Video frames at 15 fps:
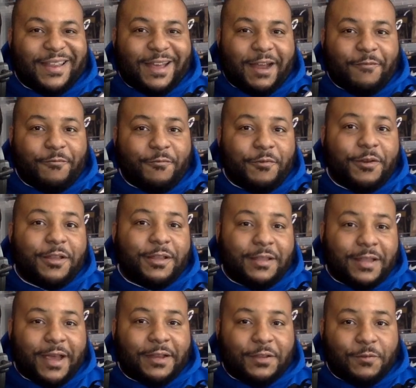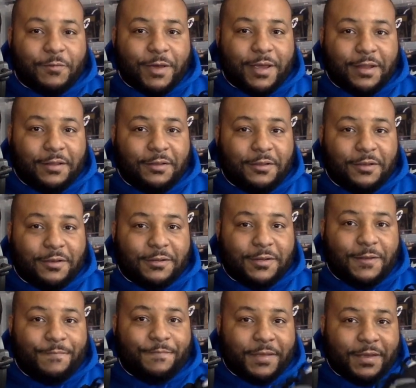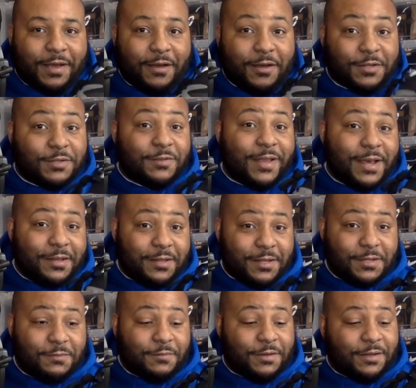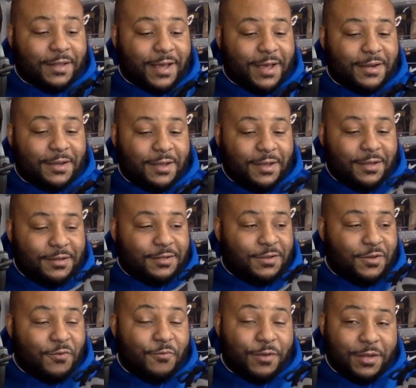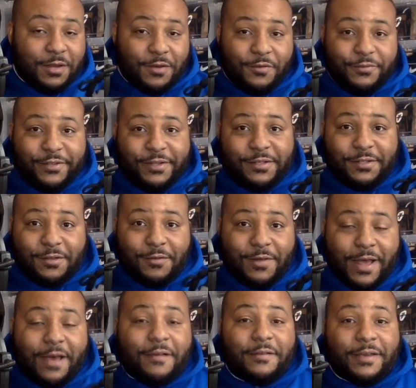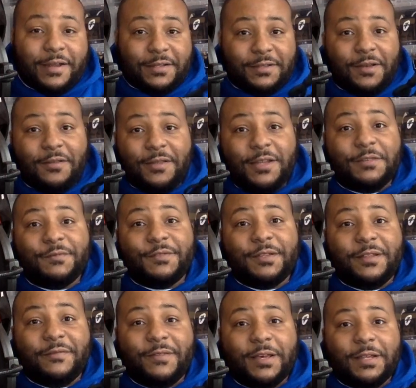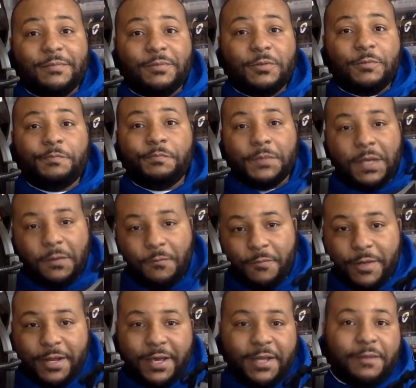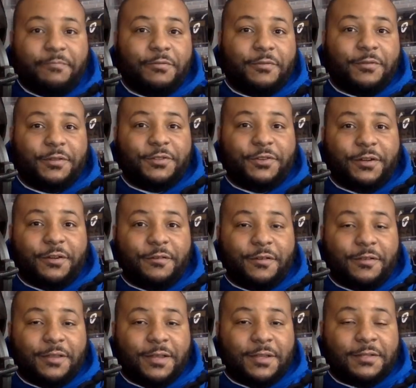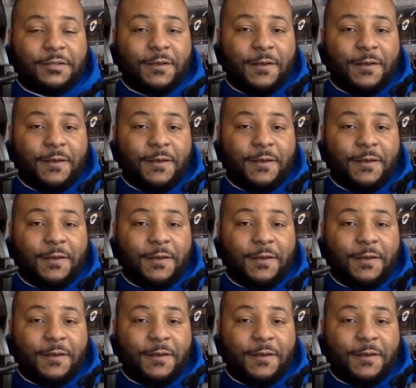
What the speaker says: I really liked the way it looked. I also like this one a lot. So when the OG sold out and I saw these were still available, went ahead and pulled the trigger on these.